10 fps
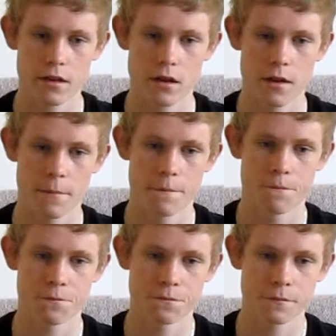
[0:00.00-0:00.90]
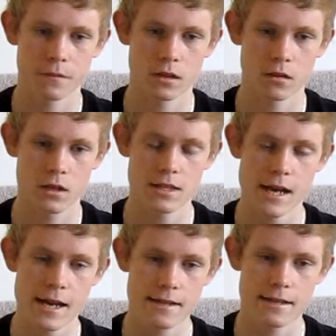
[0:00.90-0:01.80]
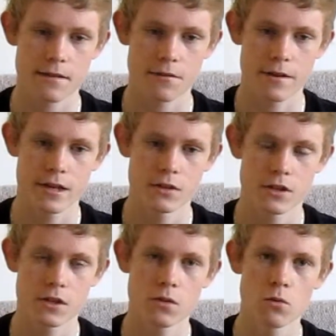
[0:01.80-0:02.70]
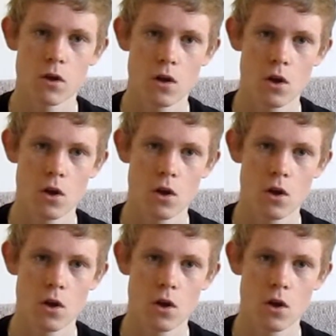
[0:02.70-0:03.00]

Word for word: because in AC3 you still